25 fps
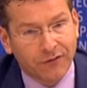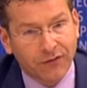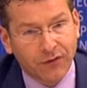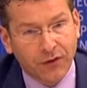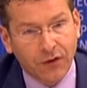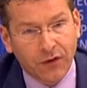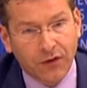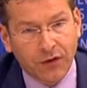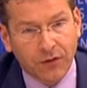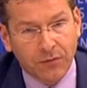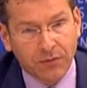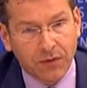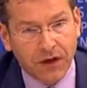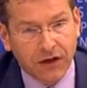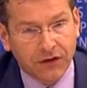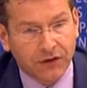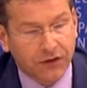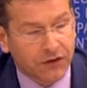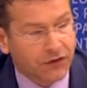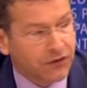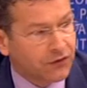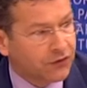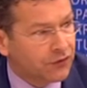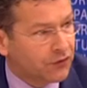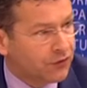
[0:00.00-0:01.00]
further
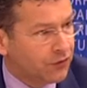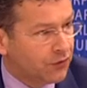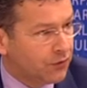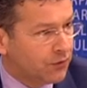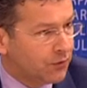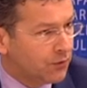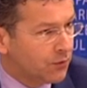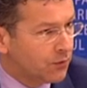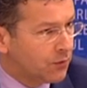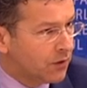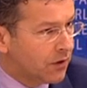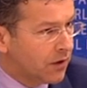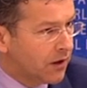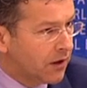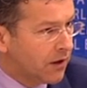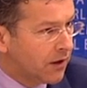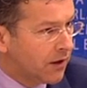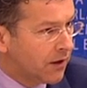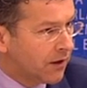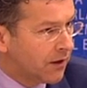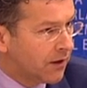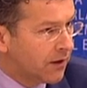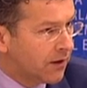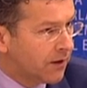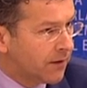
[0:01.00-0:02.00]
measures to
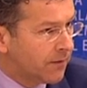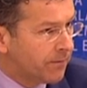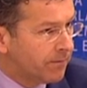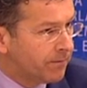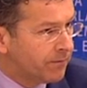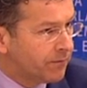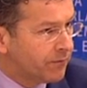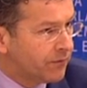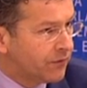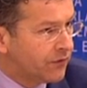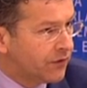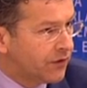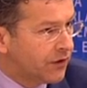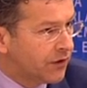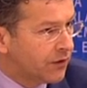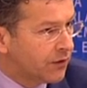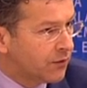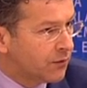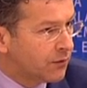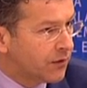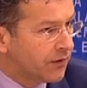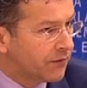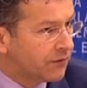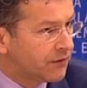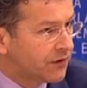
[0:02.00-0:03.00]
deal
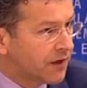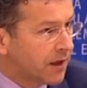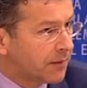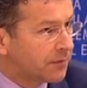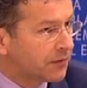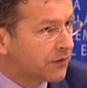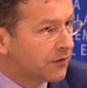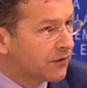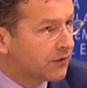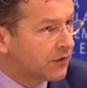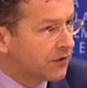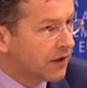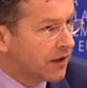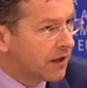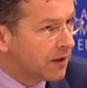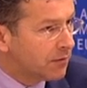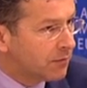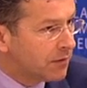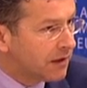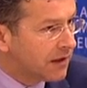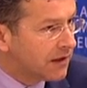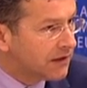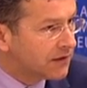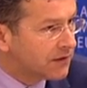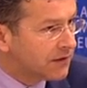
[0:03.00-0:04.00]
with debt
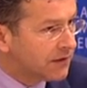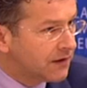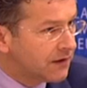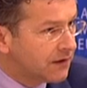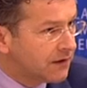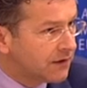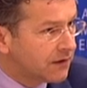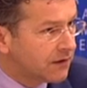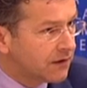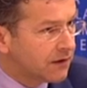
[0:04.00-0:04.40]
sustainability